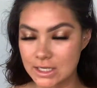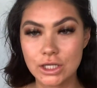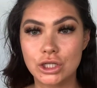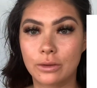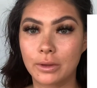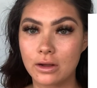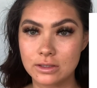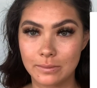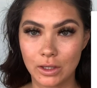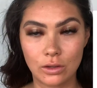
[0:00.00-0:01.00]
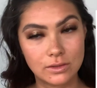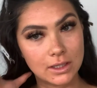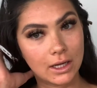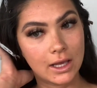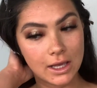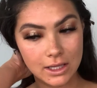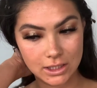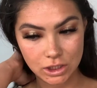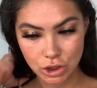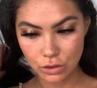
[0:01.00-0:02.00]
I'm going to be using the
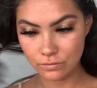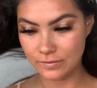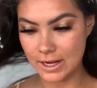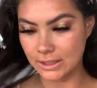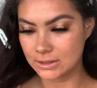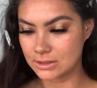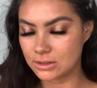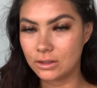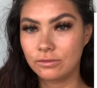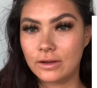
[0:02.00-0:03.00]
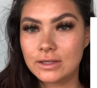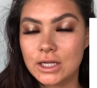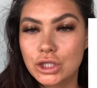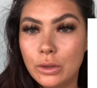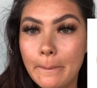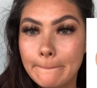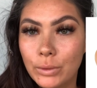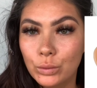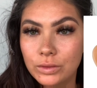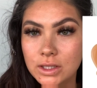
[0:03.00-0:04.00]
Too Faced foundation,
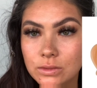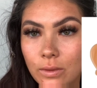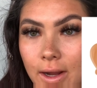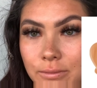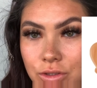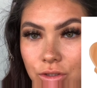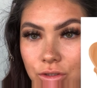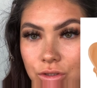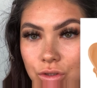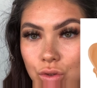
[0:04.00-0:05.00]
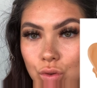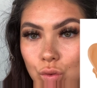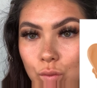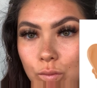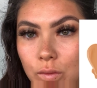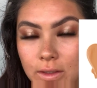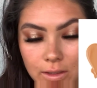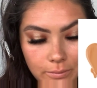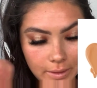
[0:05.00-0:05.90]
Born This Way. I'm just going to zoom in a little bit.